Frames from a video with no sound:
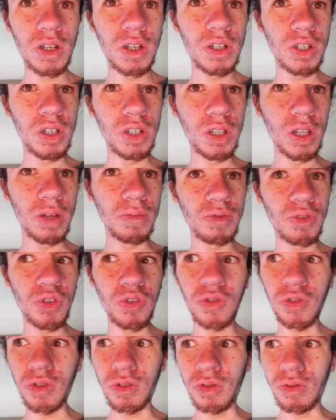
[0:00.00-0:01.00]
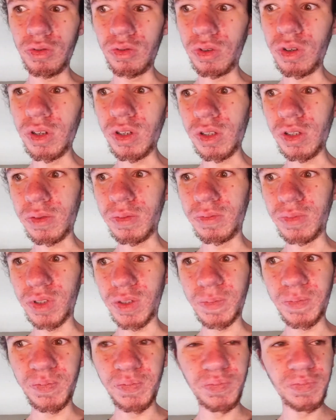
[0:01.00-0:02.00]
She loves her food, but
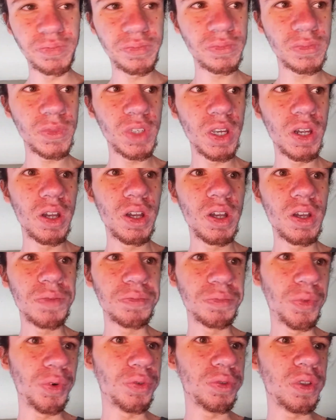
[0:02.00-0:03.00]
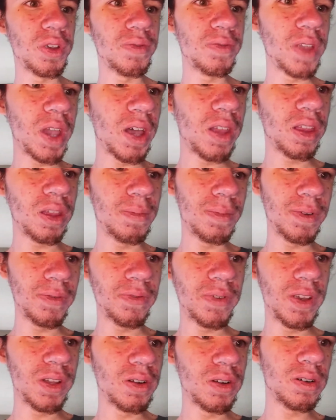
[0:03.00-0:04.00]
I'm gonna see if dad let me
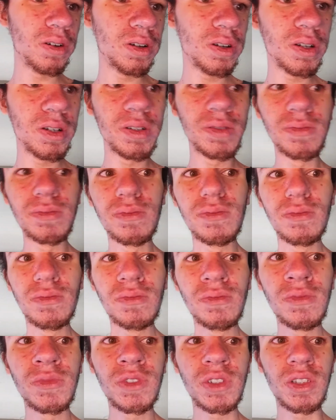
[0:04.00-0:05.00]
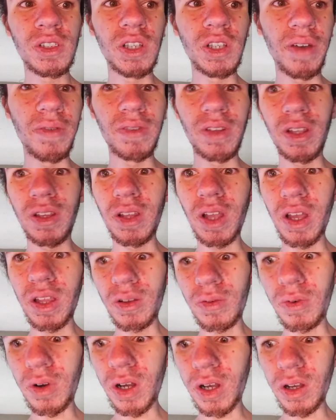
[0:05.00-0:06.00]
feed her. Cause I haven't done that in
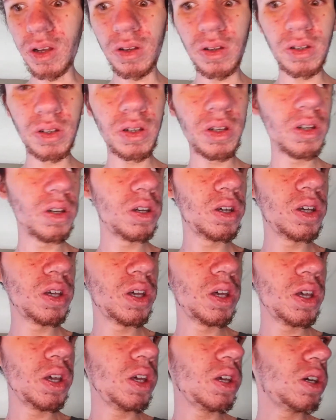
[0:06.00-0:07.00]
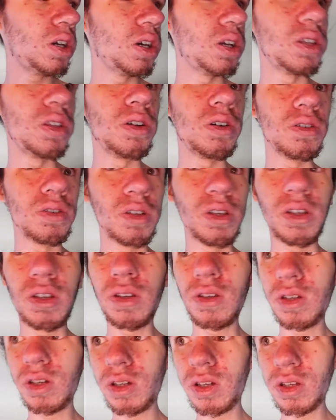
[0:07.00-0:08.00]
a while. And I'll
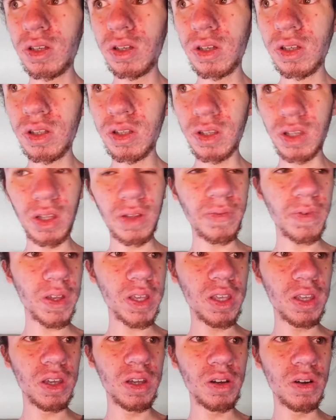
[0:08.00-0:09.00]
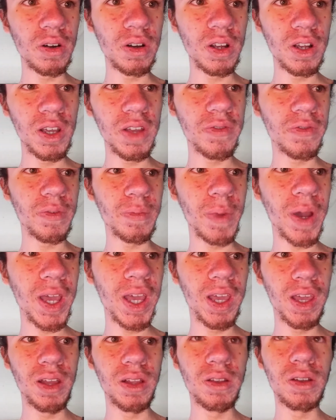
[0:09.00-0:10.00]
see if I can get her to eat from my
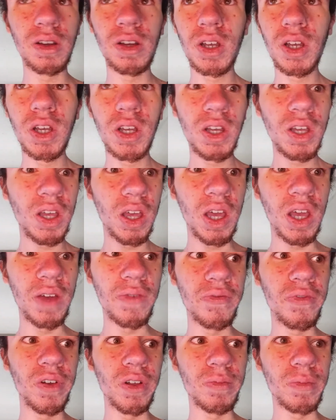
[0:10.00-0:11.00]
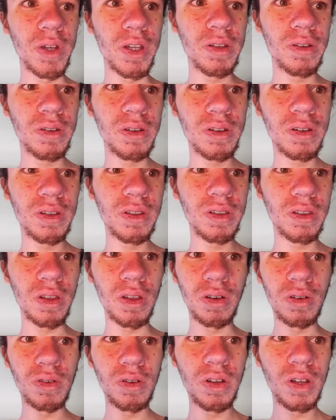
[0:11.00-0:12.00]
hand and film it.
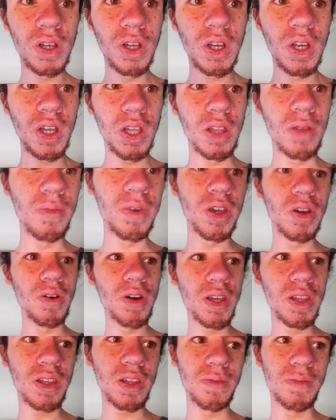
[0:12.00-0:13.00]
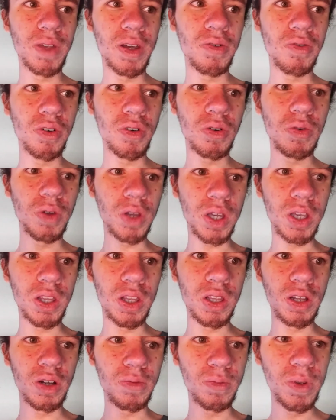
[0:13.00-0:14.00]
So. Let me go ask him that real quick and
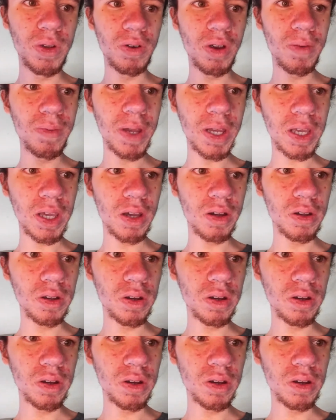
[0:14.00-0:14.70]
then I'll be right back out